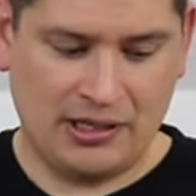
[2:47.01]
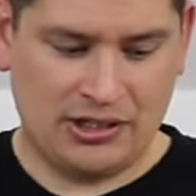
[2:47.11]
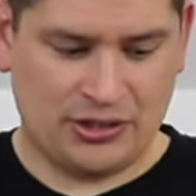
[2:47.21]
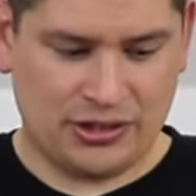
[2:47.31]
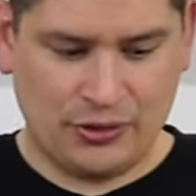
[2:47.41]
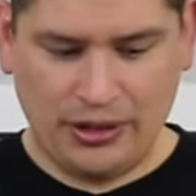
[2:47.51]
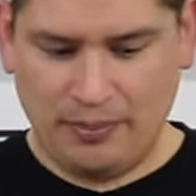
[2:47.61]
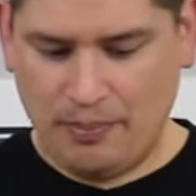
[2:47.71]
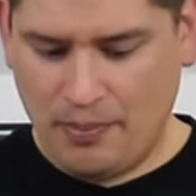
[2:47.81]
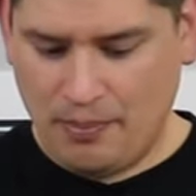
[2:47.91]
So let's go ahead
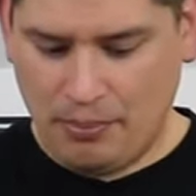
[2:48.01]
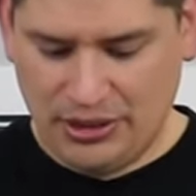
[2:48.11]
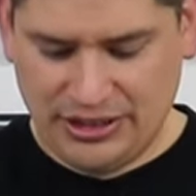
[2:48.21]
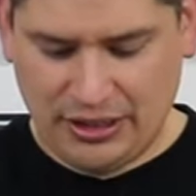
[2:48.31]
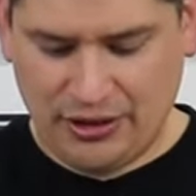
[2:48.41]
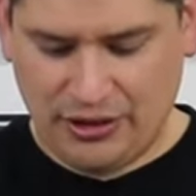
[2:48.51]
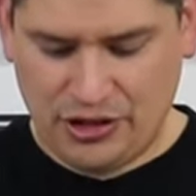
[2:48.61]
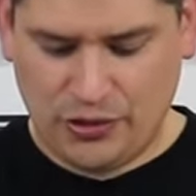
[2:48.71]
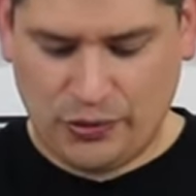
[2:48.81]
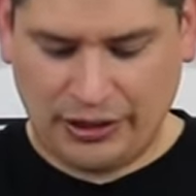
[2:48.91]
and bust out a
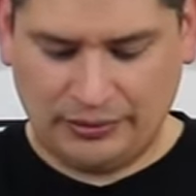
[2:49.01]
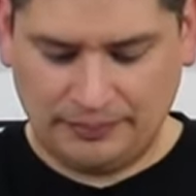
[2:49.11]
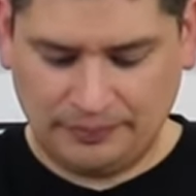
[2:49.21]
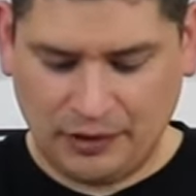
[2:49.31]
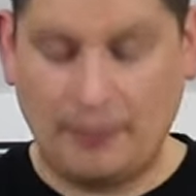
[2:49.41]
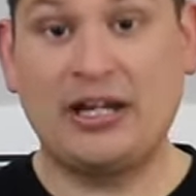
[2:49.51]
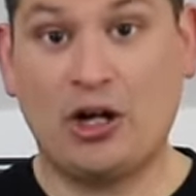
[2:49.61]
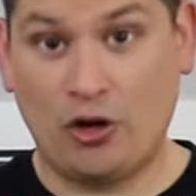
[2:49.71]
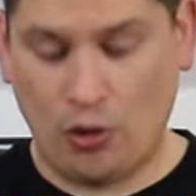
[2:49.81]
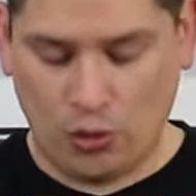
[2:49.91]
new one. I mean,
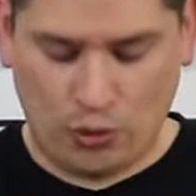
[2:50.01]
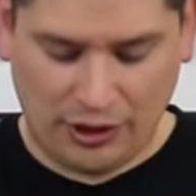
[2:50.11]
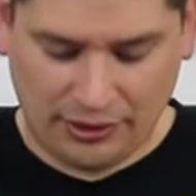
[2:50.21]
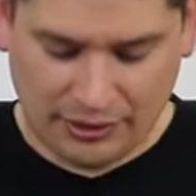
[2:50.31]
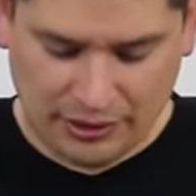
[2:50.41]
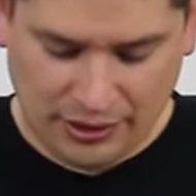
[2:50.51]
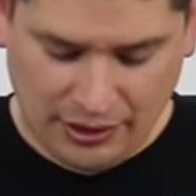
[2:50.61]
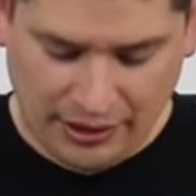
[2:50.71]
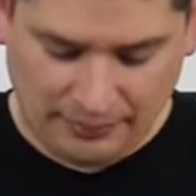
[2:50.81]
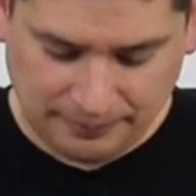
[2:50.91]
an old one. All
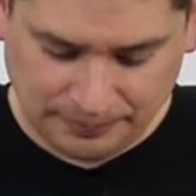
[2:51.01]
right.